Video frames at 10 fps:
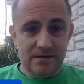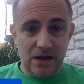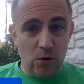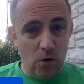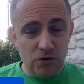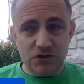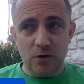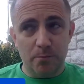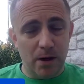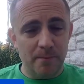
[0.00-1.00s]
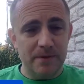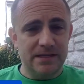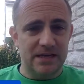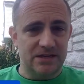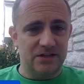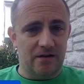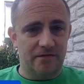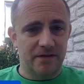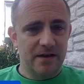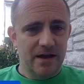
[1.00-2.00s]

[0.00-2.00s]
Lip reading: they also pump into this stuff.